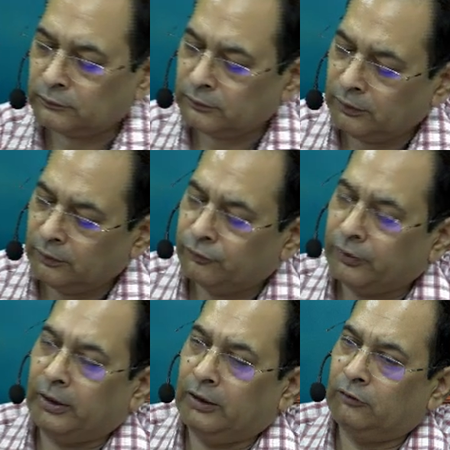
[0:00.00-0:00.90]
Say
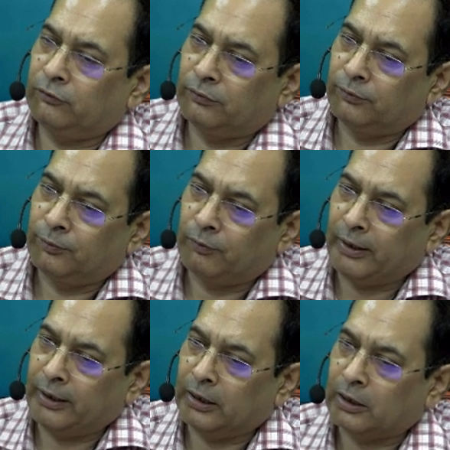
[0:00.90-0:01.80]
he is
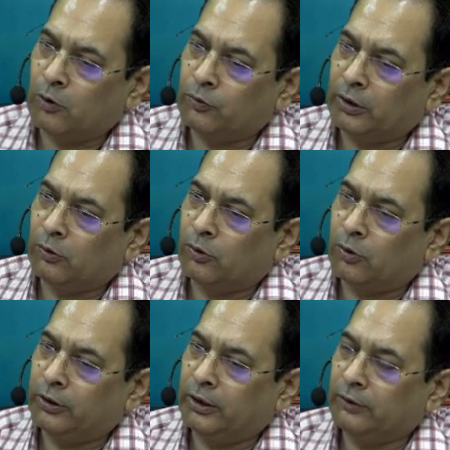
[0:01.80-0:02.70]
providing accounting or
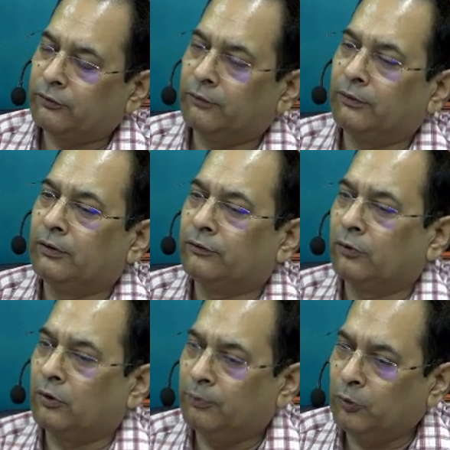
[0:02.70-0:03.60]
auditing service or
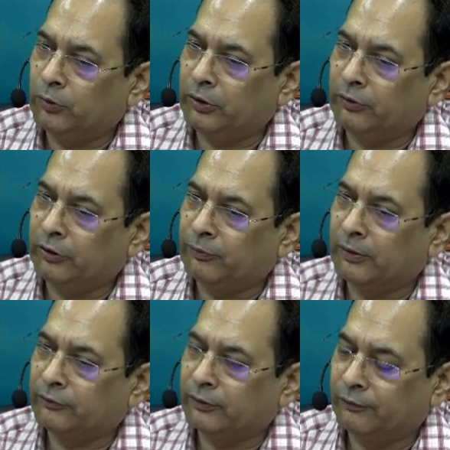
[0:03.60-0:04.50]
beauty treatment
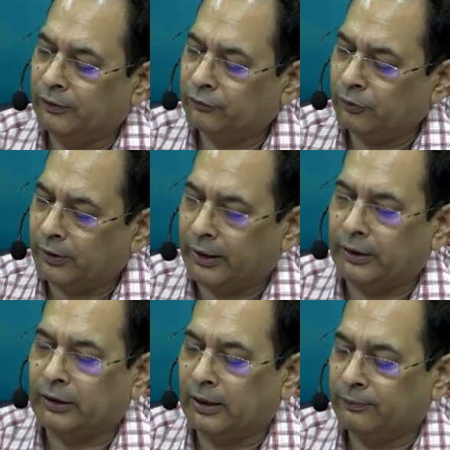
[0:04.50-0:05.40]
service or rent a
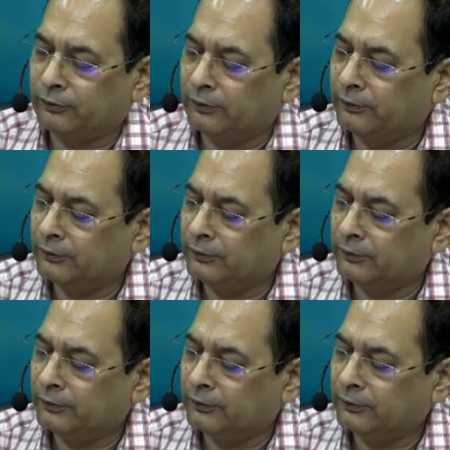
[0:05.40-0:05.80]
cab service,